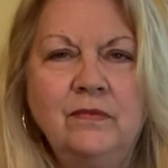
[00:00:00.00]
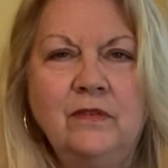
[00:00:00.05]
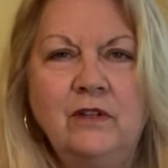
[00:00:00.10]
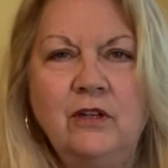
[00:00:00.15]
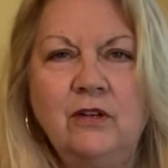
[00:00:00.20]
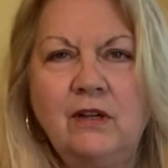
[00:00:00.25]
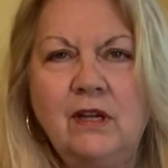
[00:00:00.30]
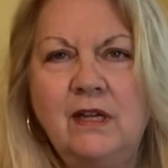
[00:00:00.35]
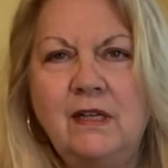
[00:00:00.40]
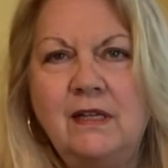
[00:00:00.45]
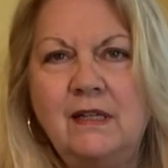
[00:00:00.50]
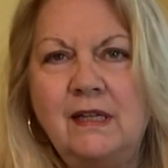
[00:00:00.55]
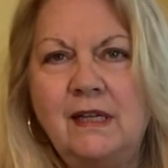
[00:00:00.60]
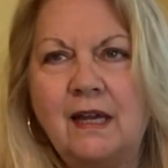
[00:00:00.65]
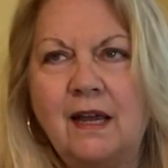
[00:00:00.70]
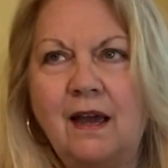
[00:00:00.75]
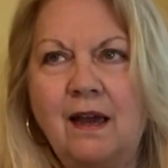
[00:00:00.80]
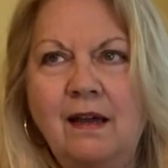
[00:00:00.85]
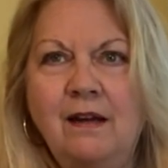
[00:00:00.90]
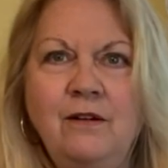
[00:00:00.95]
you're kind of like,
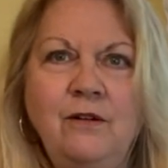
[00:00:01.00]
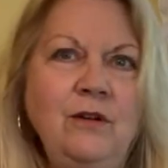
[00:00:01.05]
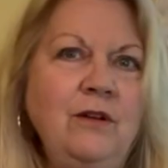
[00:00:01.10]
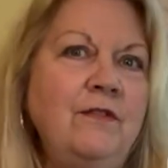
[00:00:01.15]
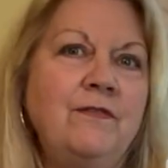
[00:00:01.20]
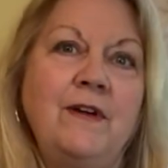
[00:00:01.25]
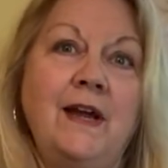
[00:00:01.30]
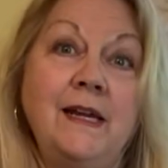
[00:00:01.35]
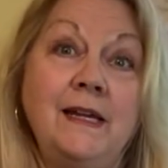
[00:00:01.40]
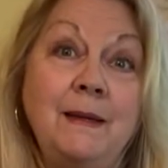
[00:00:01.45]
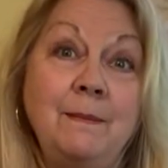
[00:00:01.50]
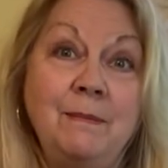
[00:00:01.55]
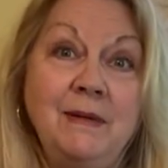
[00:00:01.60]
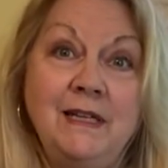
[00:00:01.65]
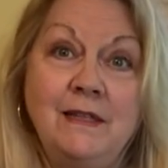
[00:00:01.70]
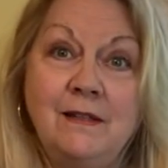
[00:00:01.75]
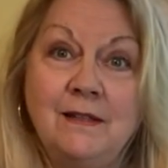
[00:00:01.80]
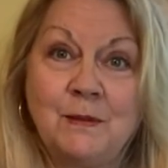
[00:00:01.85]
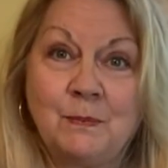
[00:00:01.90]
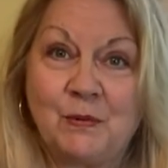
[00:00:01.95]
I don't know if I can be
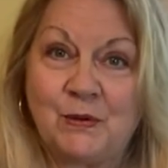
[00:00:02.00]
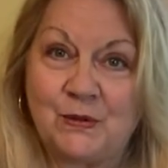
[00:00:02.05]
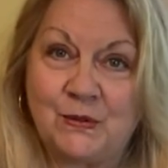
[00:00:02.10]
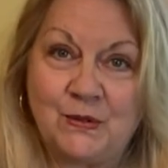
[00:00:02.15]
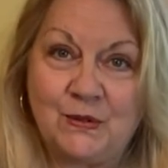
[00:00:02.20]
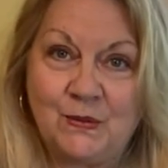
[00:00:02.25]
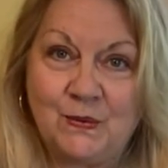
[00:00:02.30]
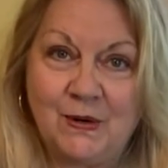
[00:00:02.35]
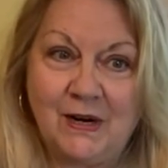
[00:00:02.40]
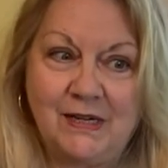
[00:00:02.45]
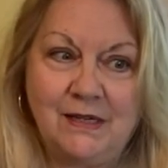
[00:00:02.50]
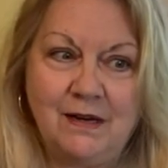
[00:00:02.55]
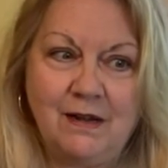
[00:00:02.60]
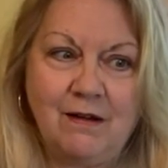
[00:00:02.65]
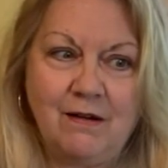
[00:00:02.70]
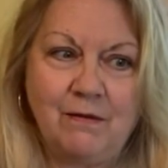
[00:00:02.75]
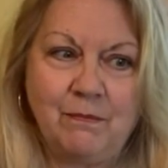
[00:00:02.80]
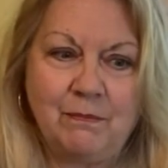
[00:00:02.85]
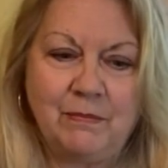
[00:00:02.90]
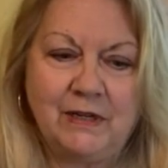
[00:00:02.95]
this person right
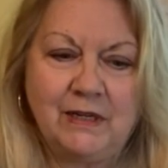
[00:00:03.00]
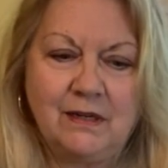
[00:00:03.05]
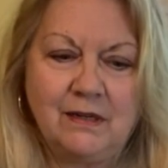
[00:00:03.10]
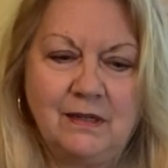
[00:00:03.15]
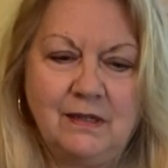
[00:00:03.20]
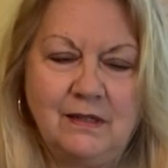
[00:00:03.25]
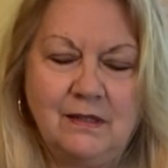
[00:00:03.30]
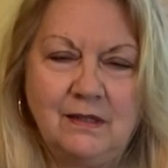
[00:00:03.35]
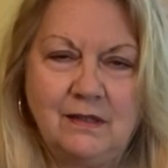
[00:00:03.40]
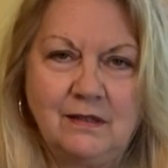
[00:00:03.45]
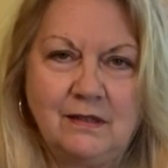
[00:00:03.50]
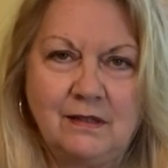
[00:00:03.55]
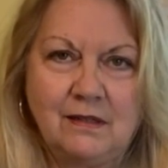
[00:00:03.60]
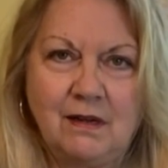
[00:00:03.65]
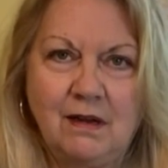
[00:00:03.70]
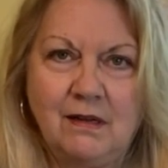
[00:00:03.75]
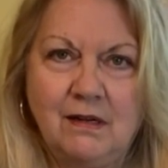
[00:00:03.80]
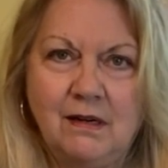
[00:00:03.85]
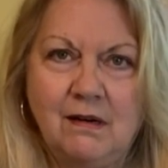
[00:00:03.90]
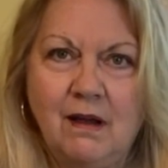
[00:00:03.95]
now because it's
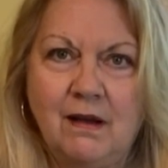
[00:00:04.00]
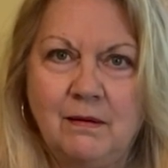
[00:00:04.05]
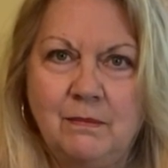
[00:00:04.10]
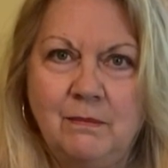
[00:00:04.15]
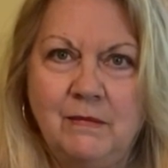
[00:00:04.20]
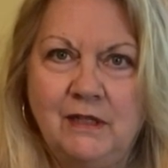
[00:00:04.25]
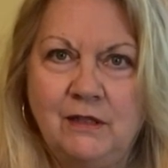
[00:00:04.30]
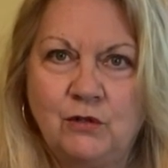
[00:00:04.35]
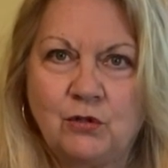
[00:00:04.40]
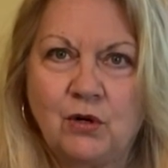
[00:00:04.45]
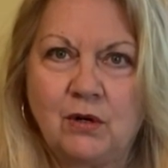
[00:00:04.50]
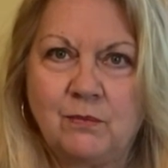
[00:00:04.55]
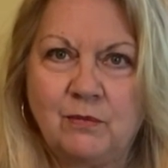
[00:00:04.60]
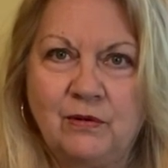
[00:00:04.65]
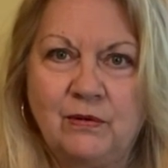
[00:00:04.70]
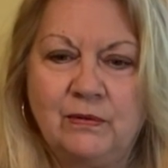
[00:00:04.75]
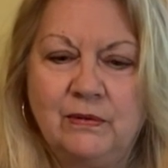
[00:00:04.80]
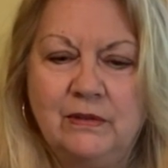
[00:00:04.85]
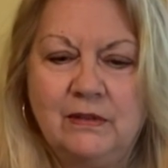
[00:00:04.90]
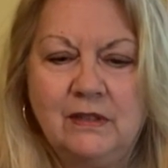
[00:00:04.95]
kind of gotten me in
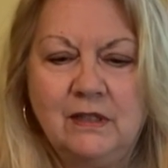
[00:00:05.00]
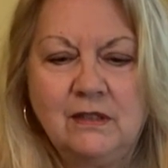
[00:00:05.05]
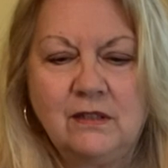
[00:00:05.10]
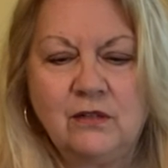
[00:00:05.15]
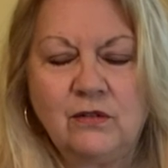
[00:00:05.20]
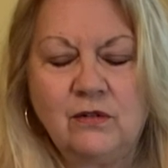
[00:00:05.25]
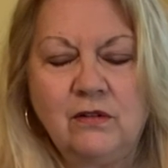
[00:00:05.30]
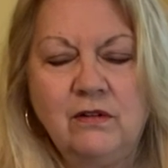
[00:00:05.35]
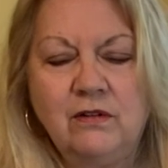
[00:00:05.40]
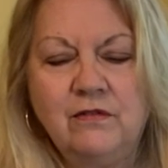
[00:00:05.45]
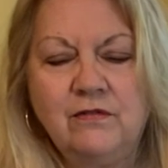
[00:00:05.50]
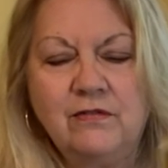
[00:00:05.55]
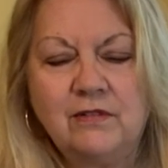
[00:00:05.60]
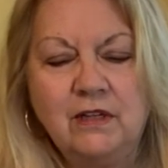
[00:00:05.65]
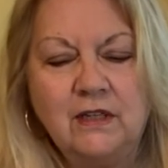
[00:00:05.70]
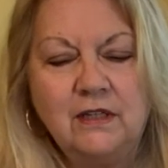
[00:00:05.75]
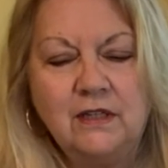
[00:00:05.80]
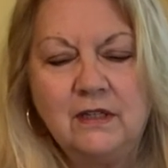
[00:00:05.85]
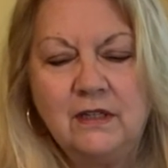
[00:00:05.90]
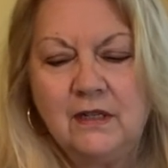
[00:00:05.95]
trouble. It's sort of
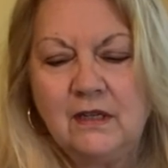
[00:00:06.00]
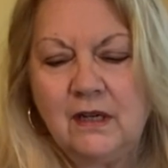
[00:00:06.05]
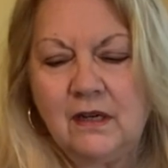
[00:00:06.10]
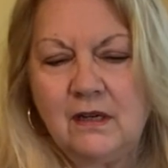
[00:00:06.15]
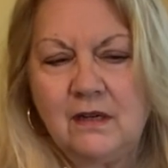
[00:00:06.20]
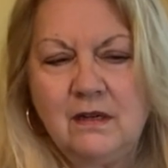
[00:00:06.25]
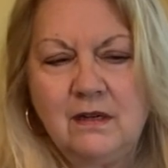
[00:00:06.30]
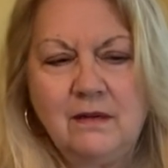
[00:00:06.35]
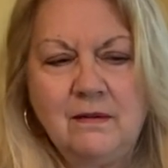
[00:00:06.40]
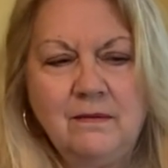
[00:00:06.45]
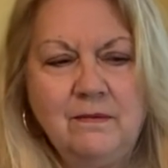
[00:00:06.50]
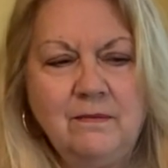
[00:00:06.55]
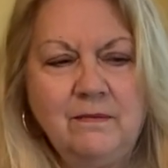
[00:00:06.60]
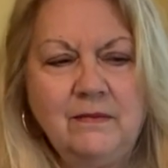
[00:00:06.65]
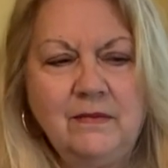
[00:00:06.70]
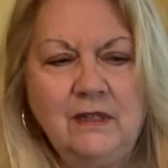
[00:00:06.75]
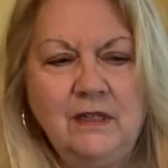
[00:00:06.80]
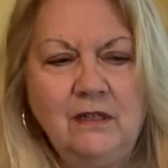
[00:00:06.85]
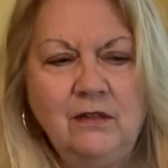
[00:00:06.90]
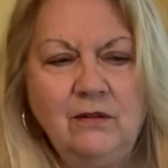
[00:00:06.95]
um,
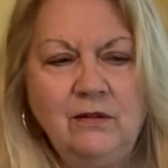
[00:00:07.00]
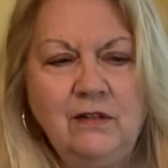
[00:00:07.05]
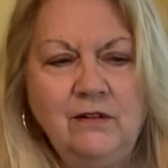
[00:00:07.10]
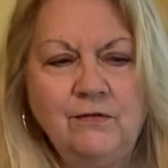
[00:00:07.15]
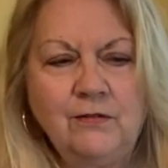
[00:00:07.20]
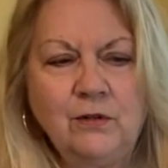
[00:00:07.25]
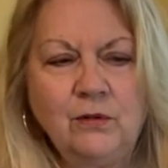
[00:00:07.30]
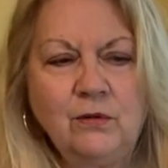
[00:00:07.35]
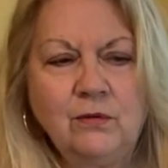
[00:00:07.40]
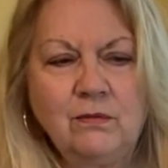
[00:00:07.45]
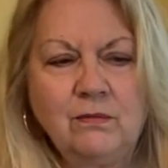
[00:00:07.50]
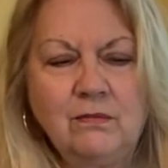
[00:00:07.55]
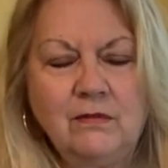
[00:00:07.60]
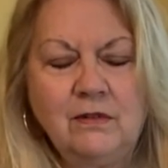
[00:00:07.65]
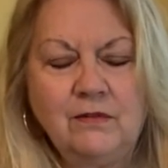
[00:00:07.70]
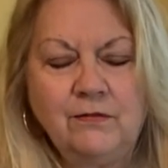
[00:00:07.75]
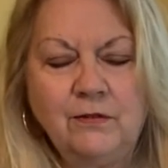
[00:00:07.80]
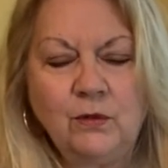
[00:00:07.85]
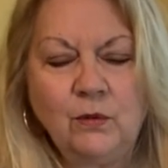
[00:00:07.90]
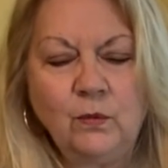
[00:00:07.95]
you know, and if you're
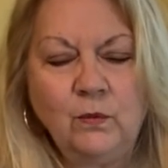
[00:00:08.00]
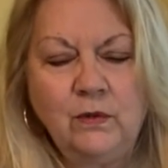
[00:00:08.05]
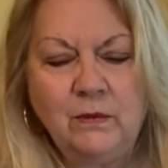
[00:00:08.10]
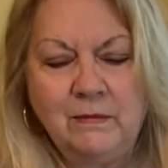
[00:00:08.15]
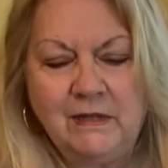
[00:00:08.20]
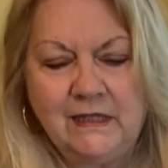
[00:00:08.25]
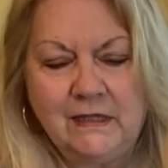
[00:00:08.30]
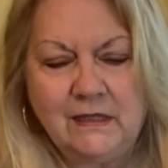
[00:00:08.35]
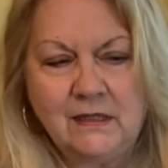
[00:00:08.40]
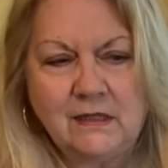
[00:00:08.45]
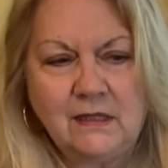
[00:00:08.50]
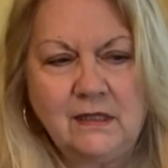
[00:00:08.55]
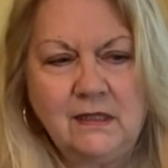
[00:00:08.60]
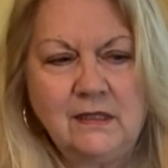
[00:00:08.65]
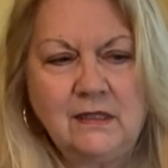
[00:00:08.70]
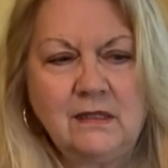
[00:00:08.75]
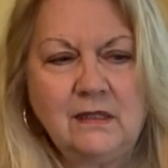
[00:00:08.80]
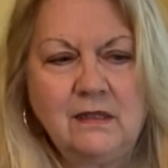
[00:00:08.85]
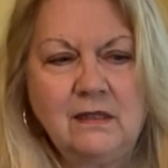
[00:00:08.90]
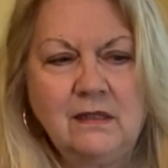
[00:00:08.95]
if you're a woman listening
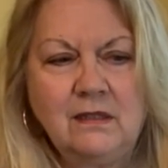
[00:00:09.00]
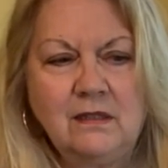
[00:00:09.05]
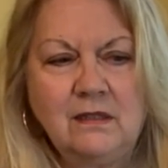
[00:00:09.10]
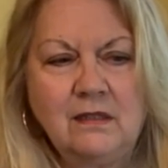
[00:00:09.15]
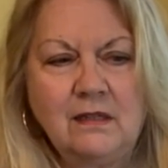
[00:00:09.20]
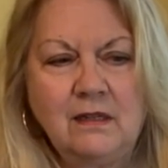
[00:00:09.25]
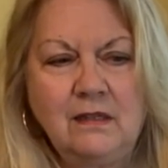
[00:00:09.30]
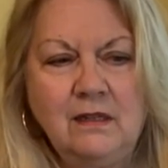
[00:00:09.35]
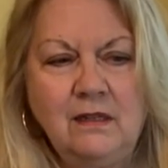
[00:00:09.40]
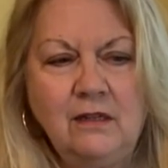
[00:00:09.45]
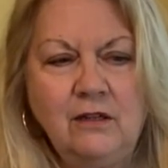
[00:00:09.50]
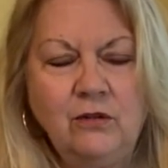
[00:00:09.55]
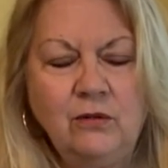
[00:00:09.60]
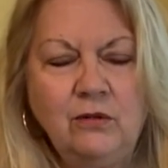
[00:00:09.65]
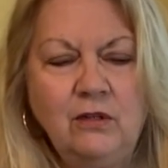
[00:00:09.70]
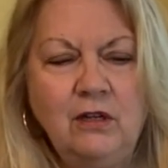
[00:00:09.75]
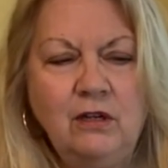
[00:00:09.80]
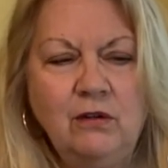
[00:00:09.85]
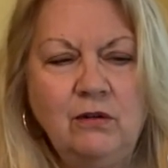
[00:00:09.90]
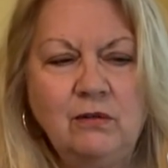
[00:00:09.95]
to this, I think you'll
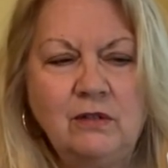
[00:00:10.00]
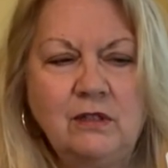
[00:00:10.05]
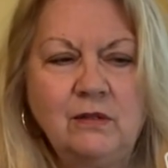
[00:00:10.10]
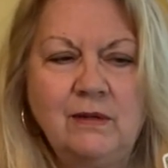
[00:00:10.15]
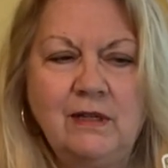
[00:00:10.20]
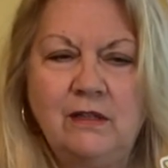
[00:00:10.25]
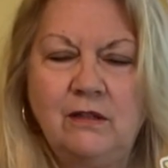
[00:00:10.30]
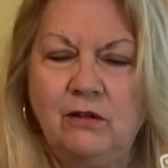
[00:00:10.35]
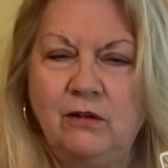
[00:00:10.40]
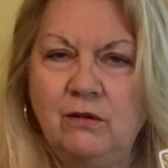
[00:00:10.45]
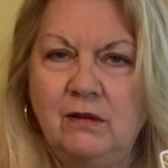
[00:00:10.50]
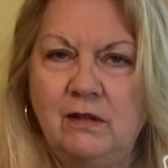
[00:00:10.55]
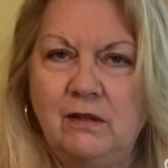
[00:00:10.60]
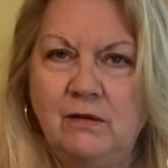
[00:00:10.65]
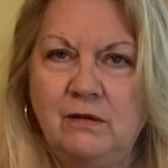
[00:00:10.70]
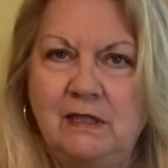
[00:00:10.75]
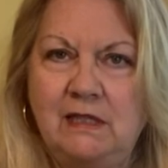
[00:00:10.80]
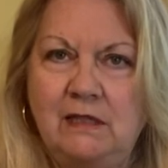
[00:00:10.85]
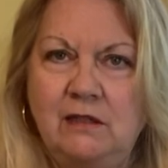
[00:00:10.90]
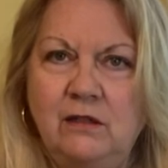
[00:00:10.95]
know. So you're either
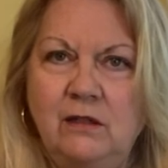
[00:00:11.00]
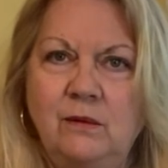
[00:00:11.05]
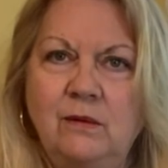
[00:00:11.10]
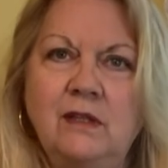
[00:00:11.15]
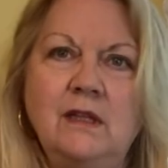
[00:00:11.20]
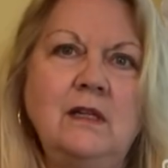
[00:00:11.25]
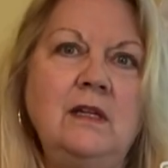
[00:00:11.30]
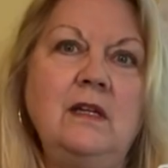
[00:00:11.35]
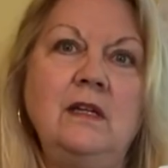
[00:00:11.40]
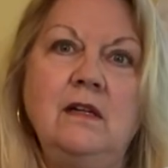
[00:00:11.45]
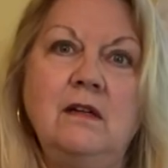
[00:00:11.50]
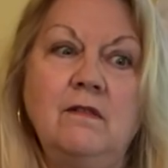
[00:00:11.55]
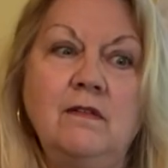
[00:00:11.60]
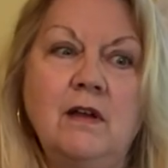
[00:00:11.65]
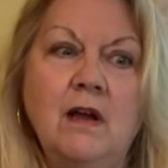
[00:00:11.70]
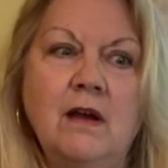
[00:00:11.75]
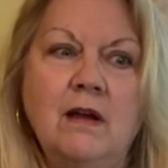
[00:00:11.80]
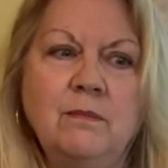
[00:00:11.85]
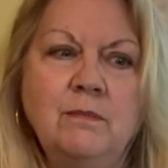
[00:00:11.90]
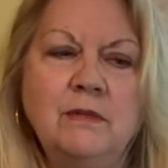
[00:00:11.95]
dealing with a King of
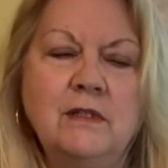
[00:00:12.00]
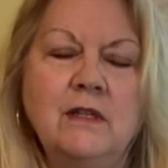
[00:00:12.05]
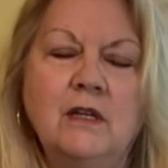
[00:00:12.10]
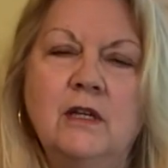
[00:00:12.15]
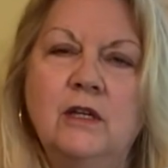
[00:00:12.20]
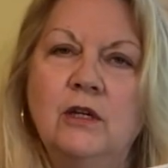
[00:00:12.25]
Cups,